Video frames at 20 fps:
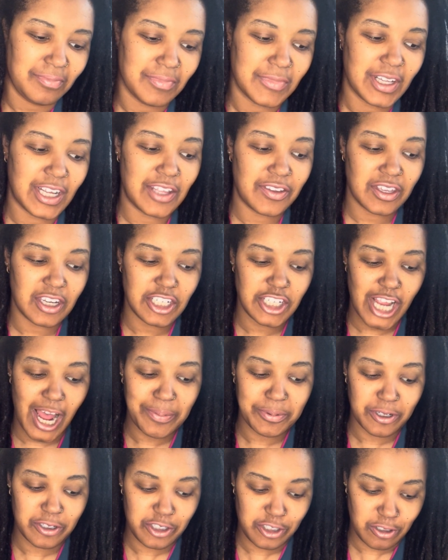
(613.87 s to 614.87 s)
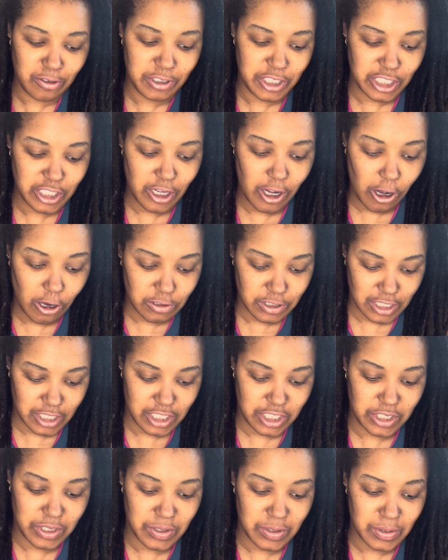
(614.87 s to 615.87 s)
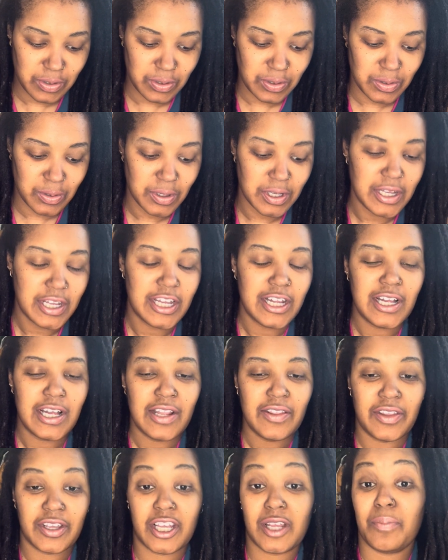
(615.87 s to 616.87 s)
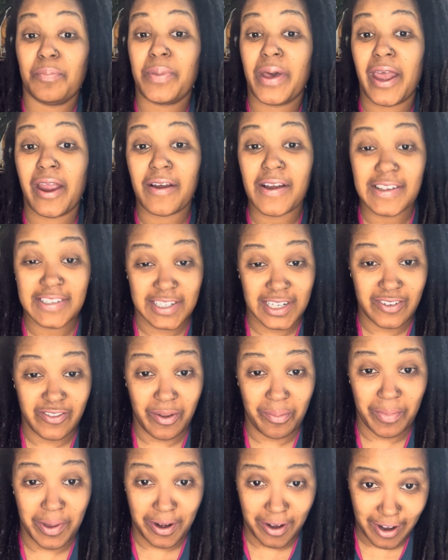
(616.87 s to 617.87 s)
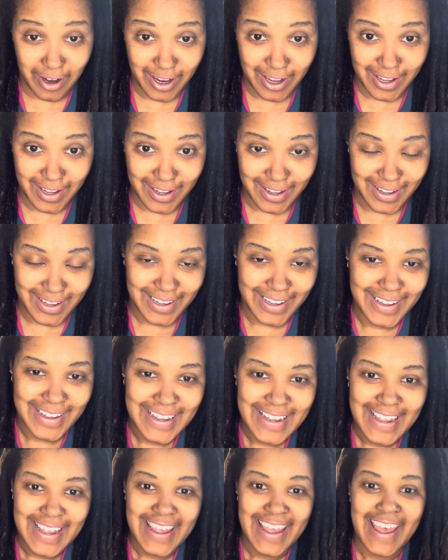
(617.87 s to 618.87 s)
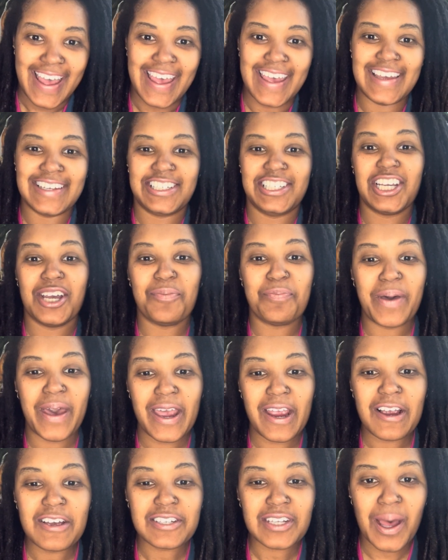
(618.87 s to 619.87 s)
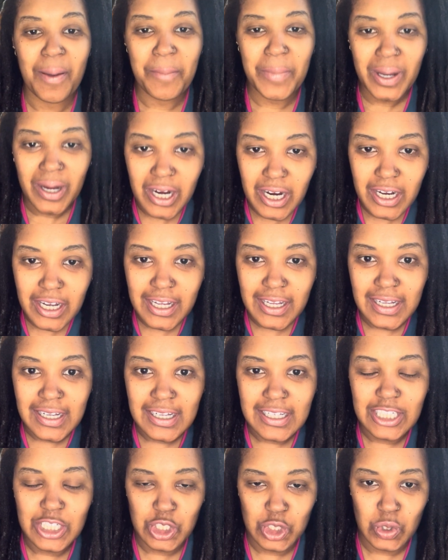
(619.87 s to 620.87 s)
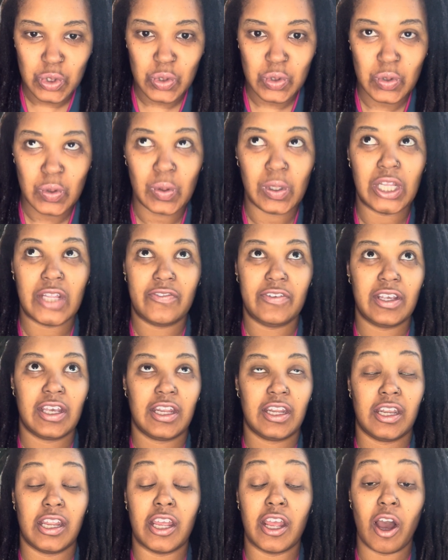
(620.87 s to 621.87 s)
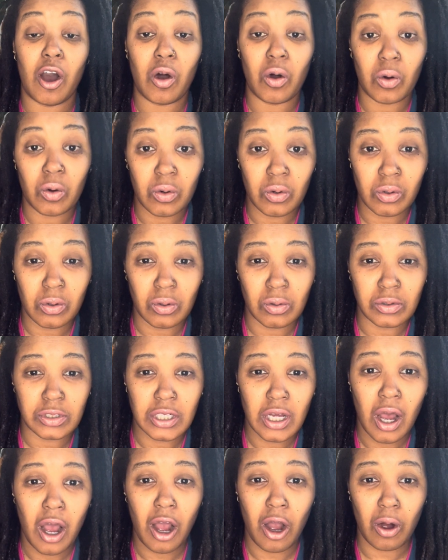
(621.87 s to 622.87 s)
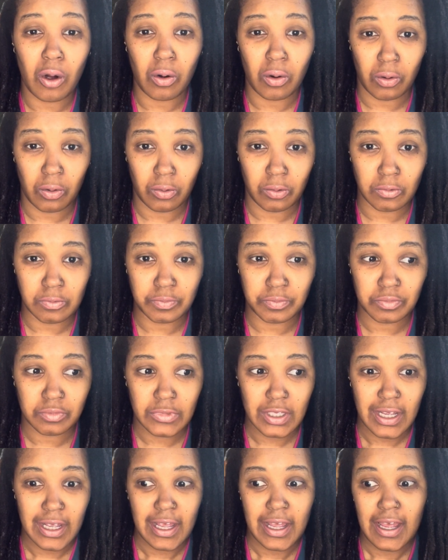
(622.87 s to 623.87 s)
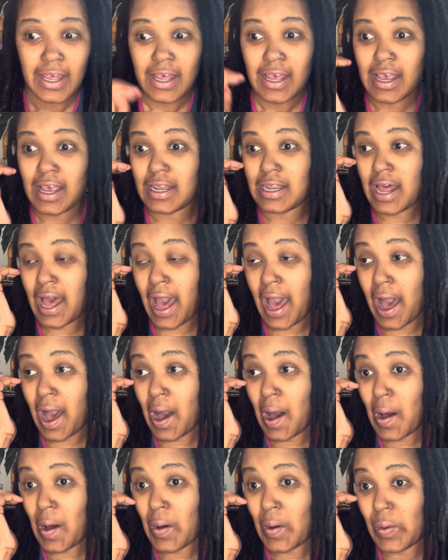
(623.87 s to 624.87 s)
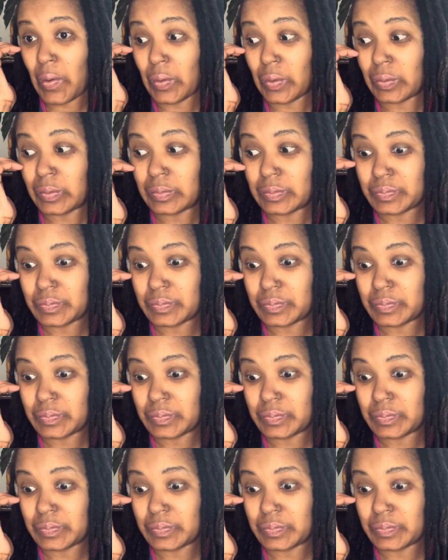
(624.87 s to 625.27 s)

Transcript: And then in chapter 2, she goes into the comparison of America. And she compares America to living in an old home and how